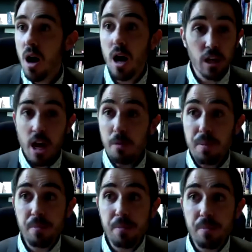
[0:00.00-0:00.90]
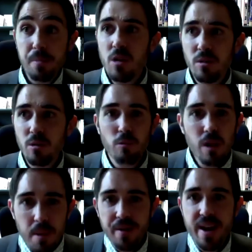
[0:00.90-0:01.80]
Uh, a lot of people ask, well,
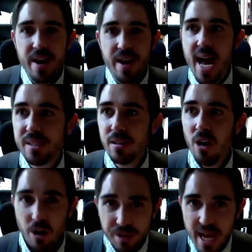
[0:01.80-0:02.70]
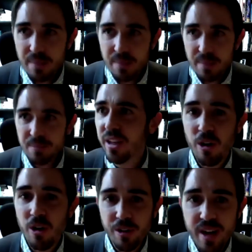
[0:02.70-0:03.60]
what about naps? Are naps good
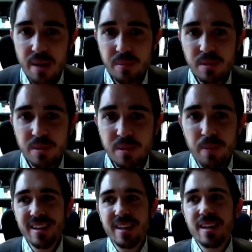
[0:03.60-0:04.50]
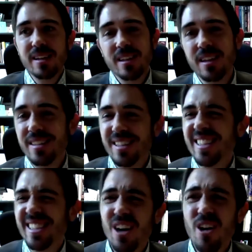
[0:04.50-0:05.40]
or are naps bad?
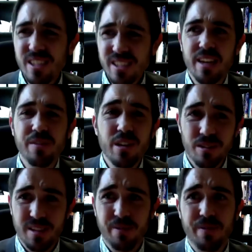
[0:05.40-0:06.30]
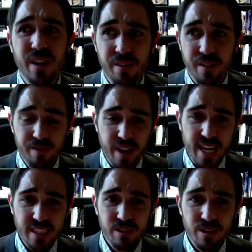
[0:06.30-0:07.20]
It's hard to give you a definitive
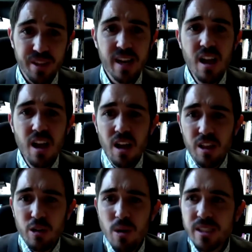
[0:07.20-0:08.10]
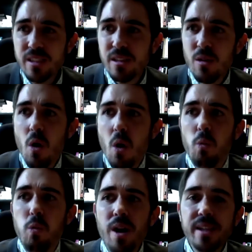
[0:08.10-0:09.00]
answer on that. The question is,
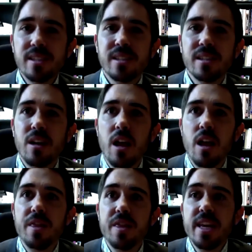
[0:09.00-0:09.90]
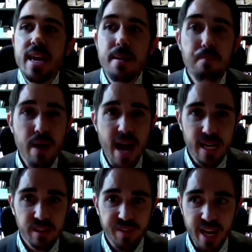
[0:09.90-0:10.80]
what is the impact
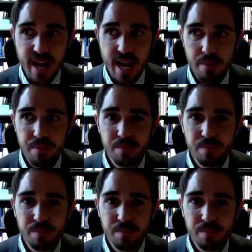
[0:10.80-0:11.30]
of that nap.